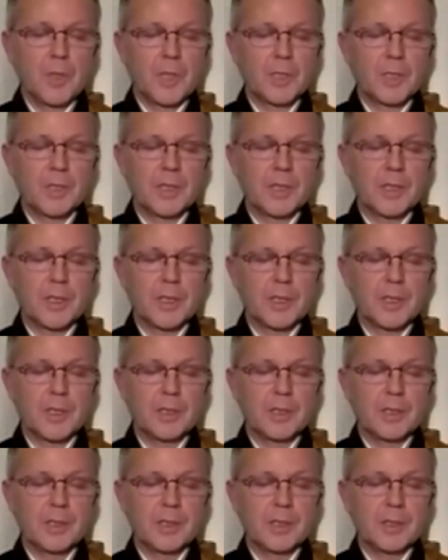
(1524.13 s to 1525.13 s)
always
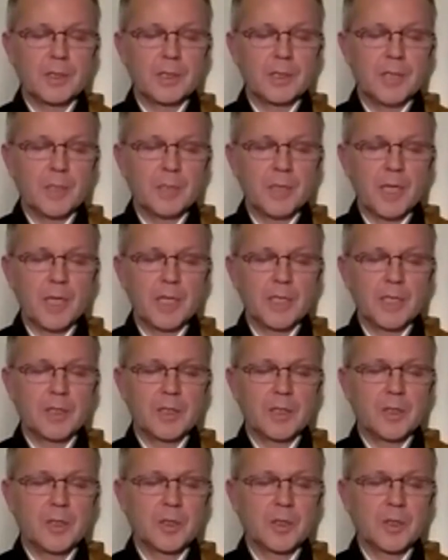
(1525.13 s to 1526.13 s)
uh, in in
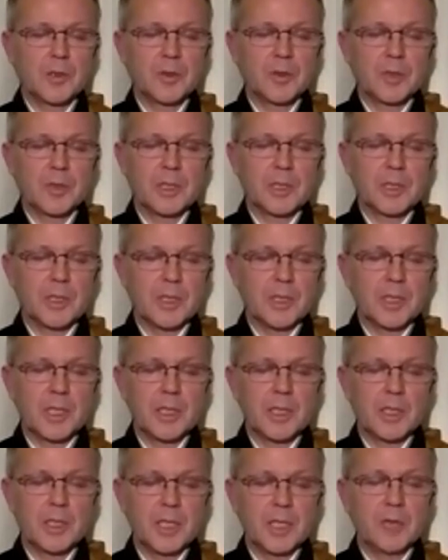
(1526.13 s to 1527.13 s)
Japan and also
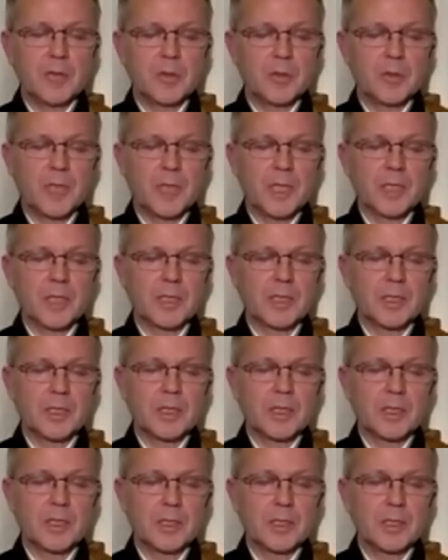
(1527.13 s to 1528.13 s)
uh, in our
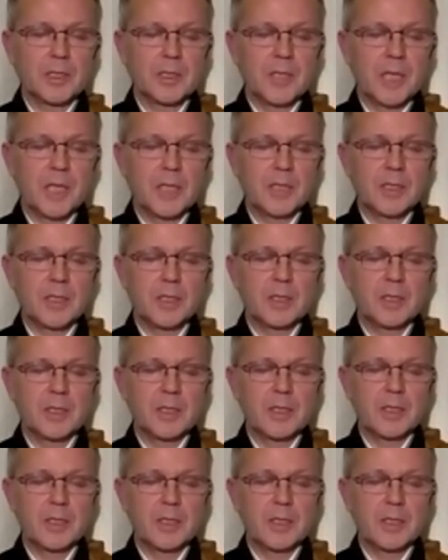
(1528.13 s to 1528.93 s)
practice. It's chanted